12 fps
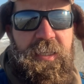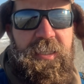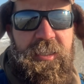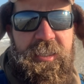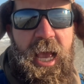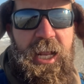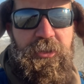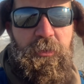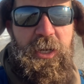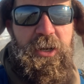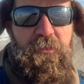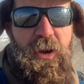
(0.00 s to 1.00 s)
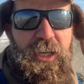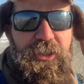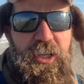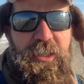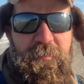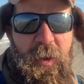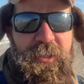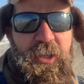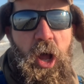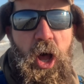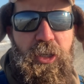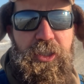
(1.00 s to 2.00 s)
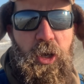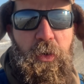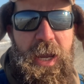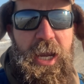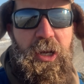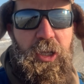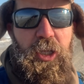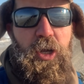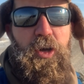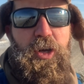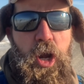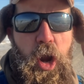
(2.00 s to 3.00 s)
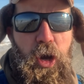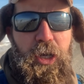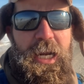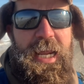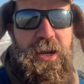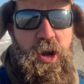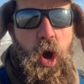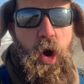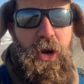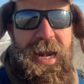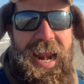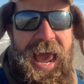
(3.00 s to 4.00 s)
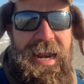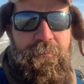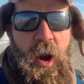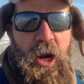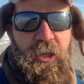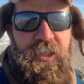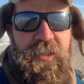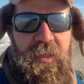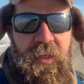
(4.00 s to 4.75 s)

Saskatchewan directions must also include locally known landmarks.